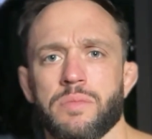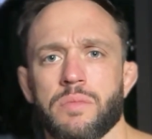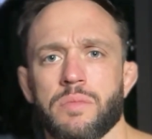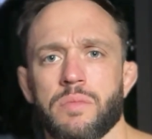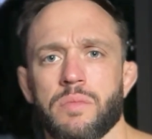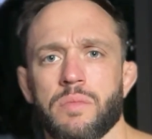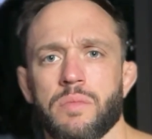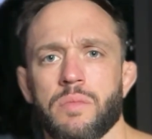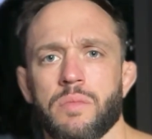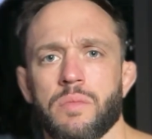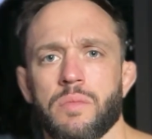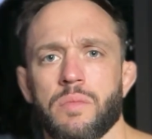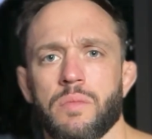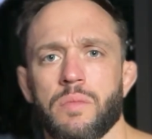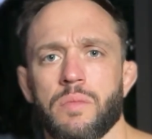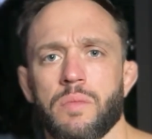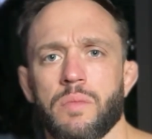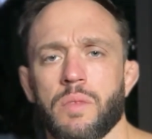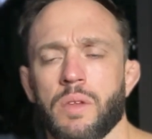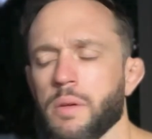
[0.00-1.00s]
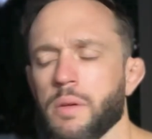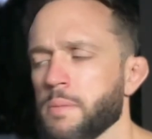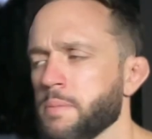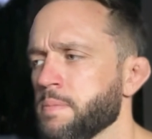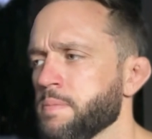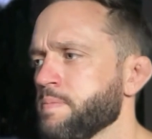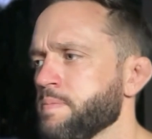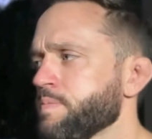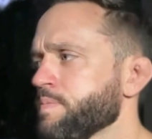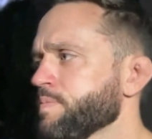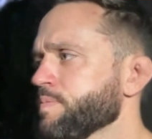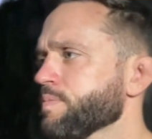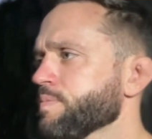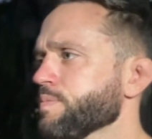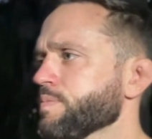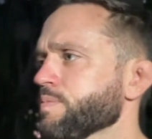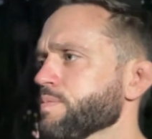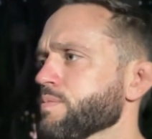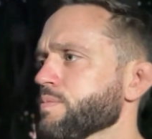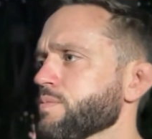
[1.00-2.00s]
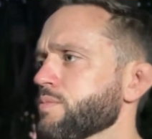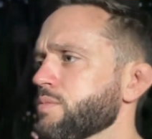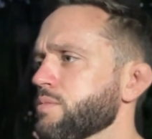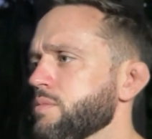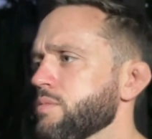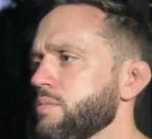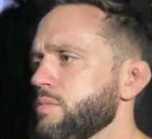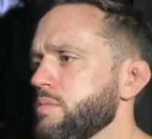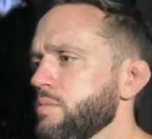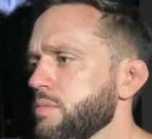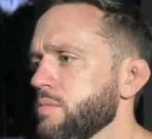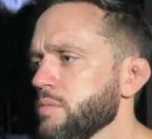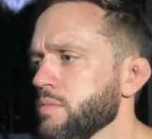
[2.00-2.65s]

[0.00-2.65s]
(no one is talking)